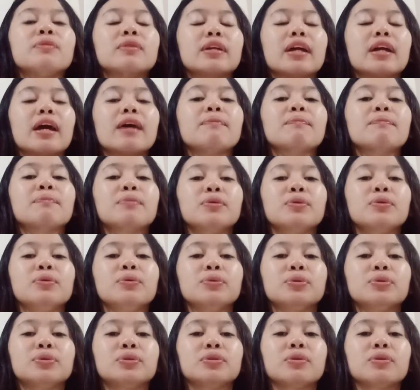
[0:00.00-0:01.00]
can
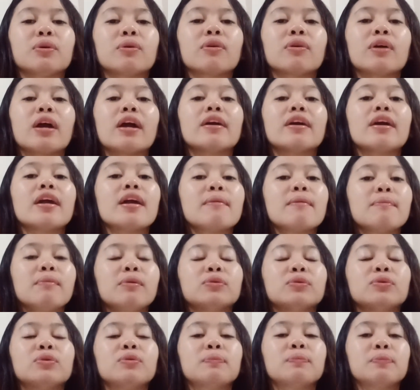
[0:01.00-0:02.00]
produce or are
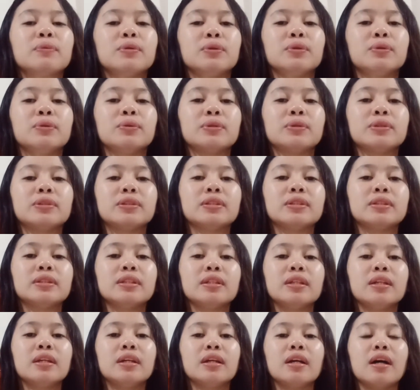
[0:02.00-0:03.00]
able to produce
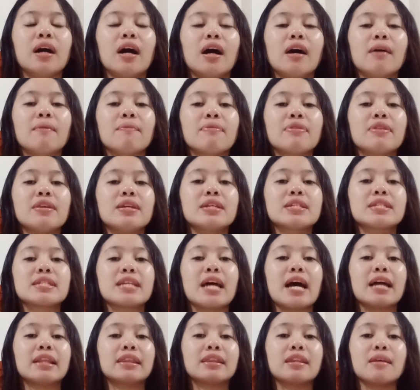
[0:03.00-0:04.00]
these
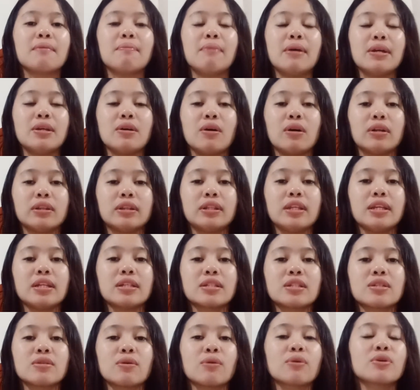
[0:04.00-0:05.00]

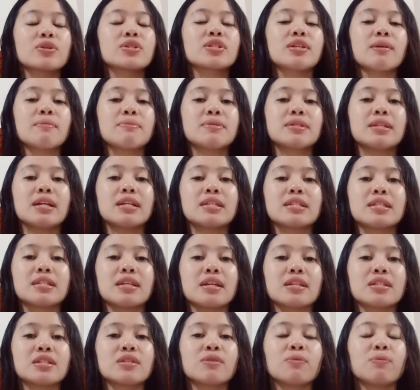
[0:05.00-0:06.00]
antibiotics or
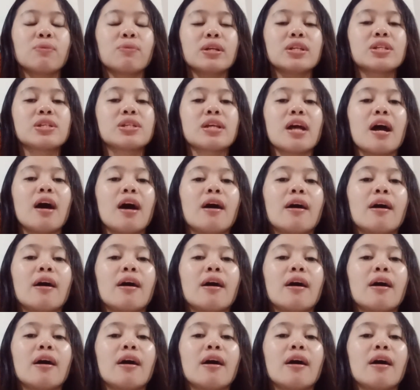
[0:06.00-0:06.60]
substances which